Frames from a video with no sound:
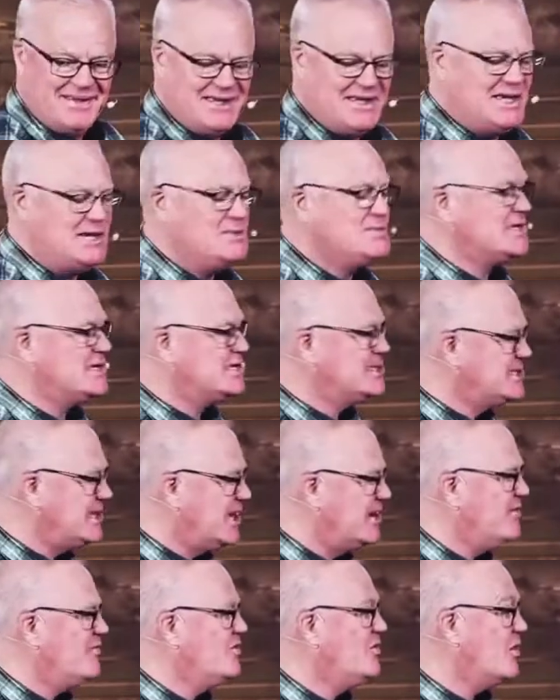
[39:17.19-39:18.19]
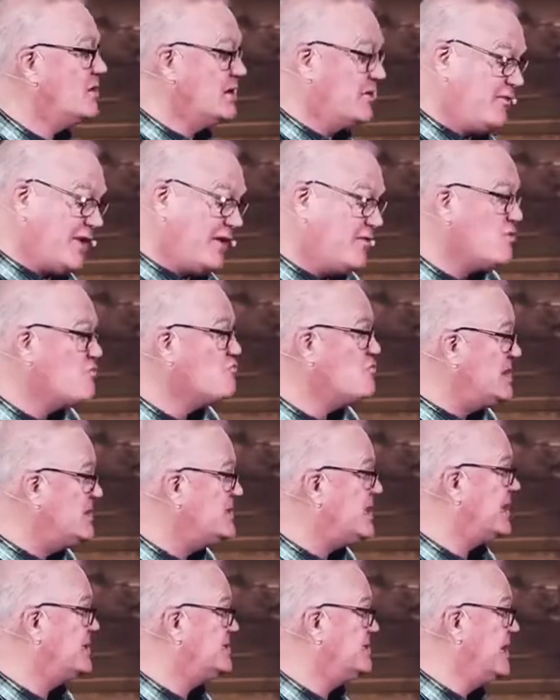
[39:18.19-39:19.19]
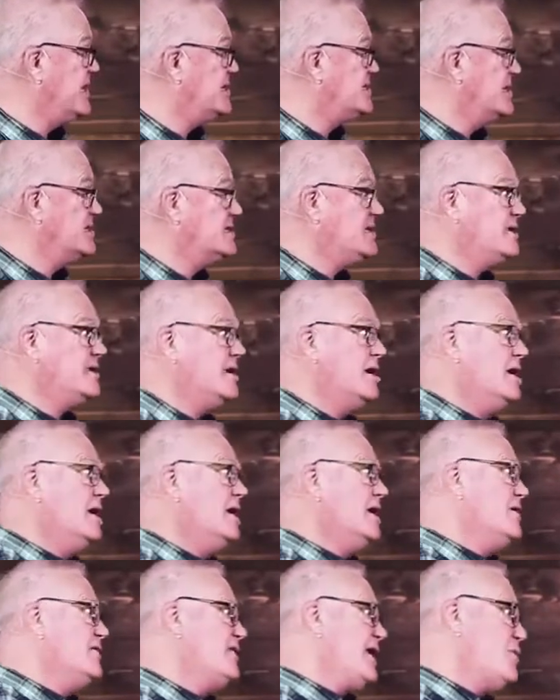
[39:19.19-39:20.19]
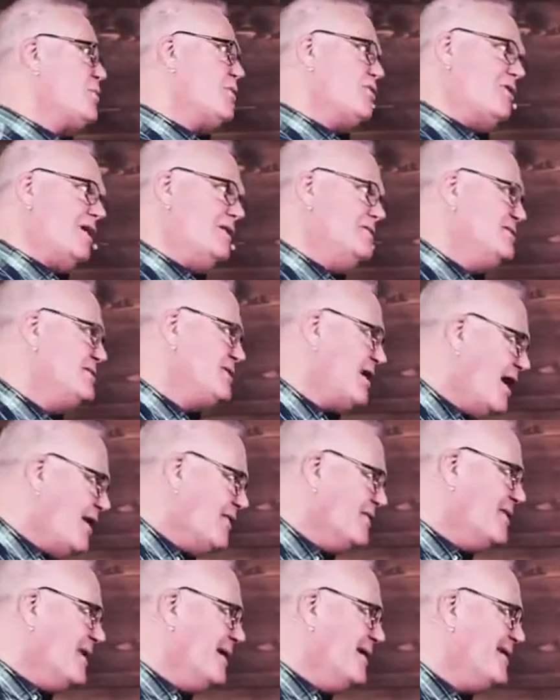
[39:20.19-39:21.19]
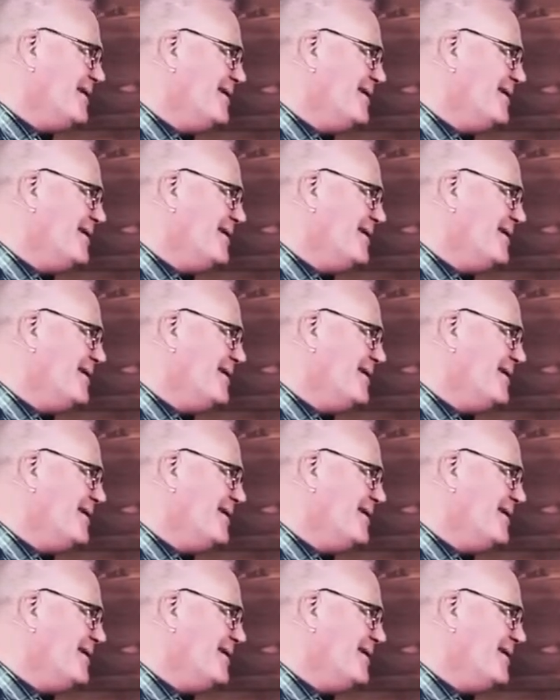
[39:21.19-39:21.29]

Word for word: He was the Son of God. In fact, if you read that text, they said they were undone